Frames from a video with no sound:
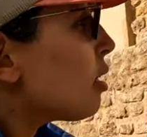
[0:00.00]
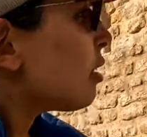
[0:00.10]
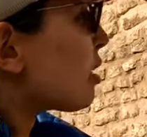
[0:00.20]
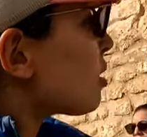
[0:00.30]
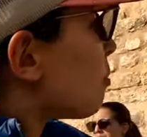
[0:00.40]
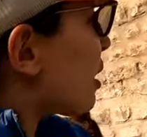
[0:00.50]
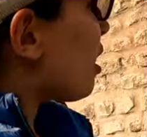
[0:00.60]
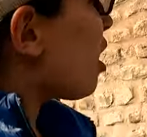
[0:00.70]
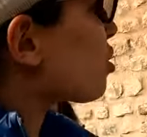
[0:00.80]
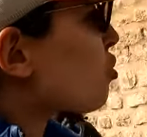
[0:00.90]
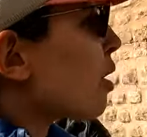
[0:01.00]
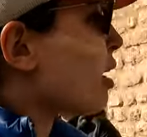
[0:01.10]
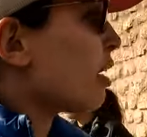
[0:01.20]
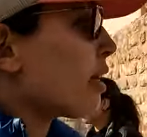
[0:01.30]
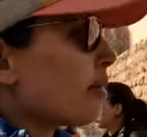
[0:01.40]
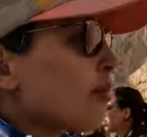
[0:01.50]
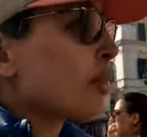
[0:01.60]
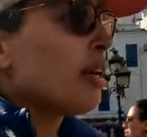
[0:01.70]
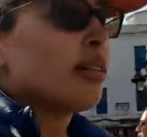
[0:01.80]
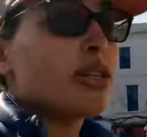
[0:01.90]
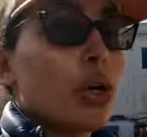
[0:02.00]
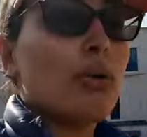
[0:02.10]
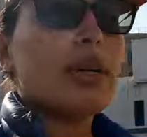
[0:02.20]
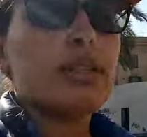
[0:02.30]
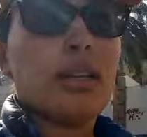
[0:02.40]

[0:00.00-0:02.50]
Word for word: This big arch right here, there's always